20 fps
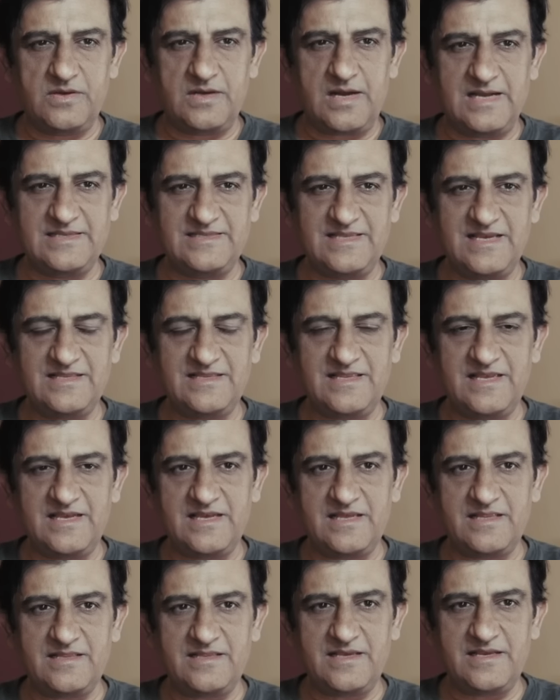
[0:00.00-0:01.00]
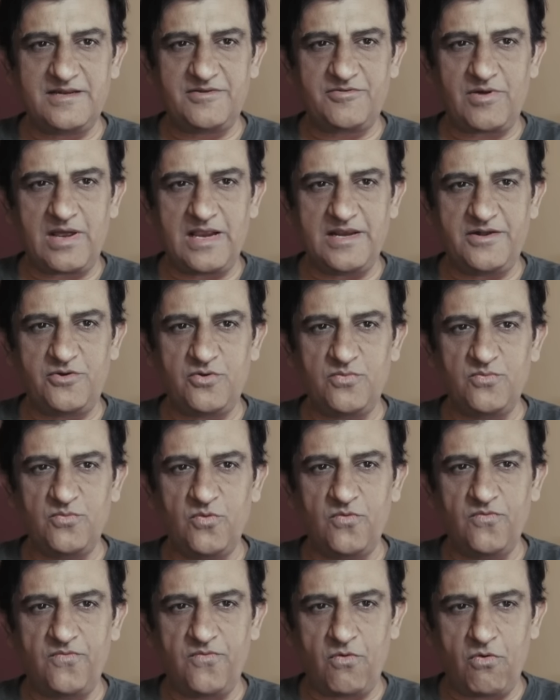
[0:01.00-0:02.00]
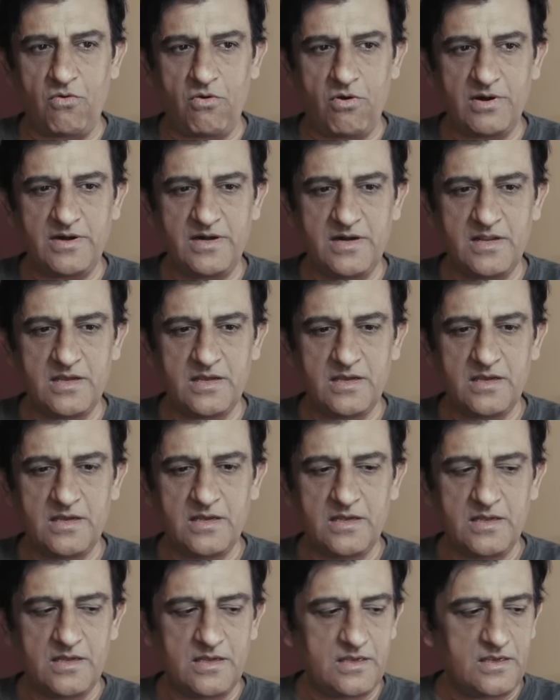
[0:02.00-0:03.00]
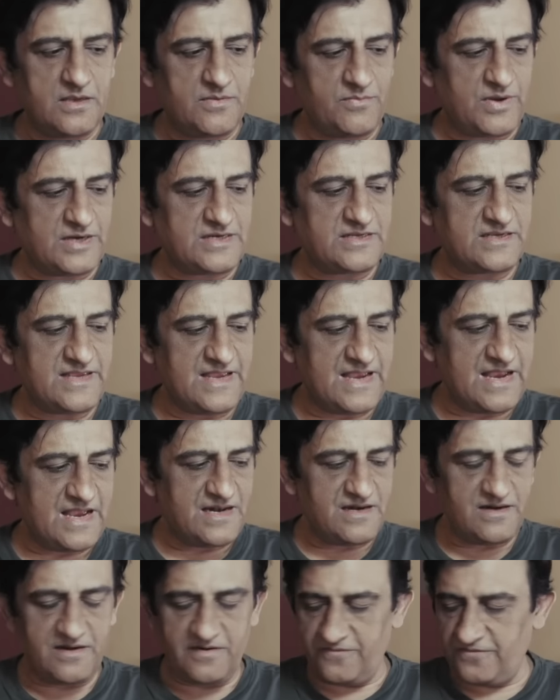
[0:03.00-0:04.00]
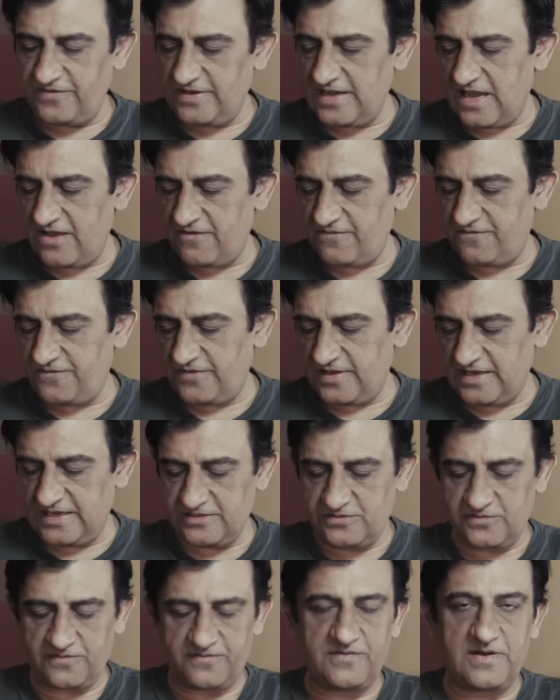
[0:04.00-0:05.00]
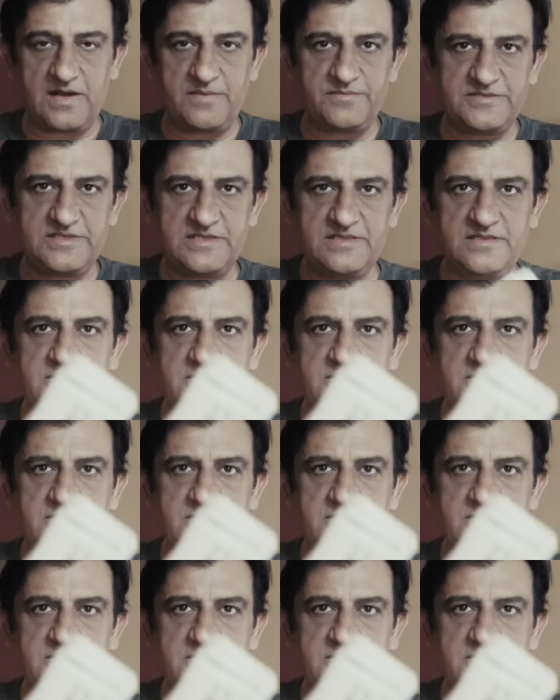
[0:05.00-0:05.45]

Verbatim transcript: I think they, they tried to move on. But again, we have Ace of Cups in